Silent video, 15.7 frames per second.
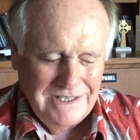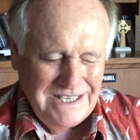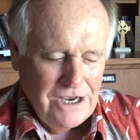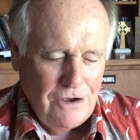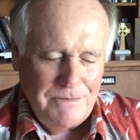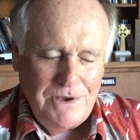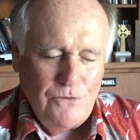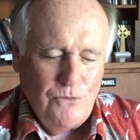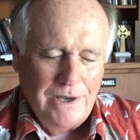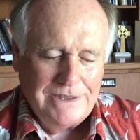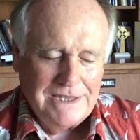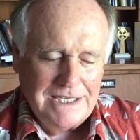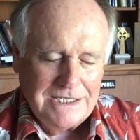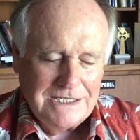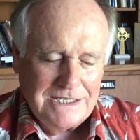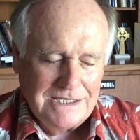Tell me
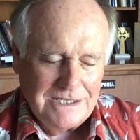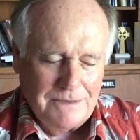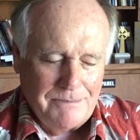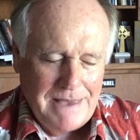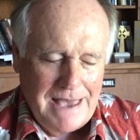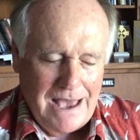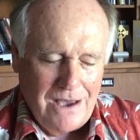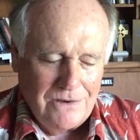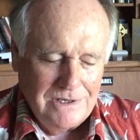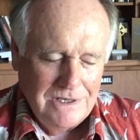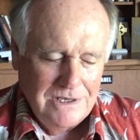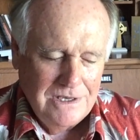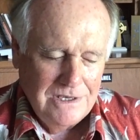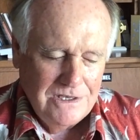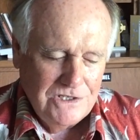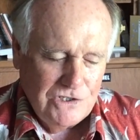what this is about.
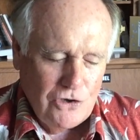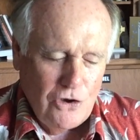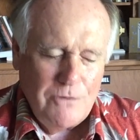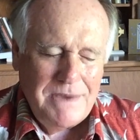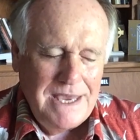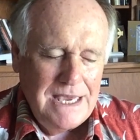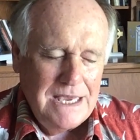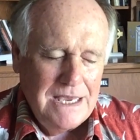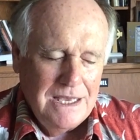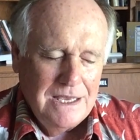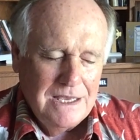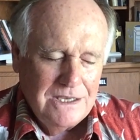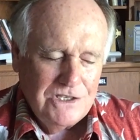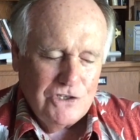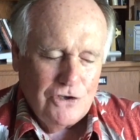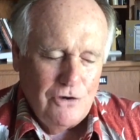Show
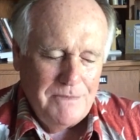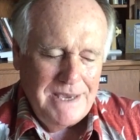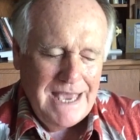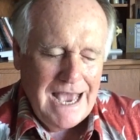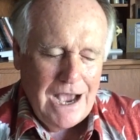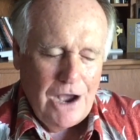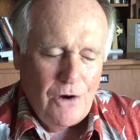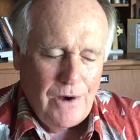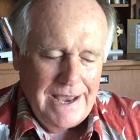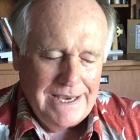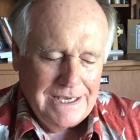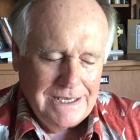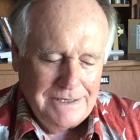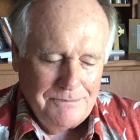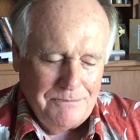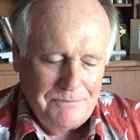me how I
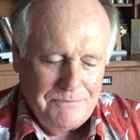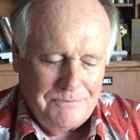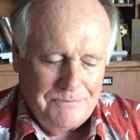can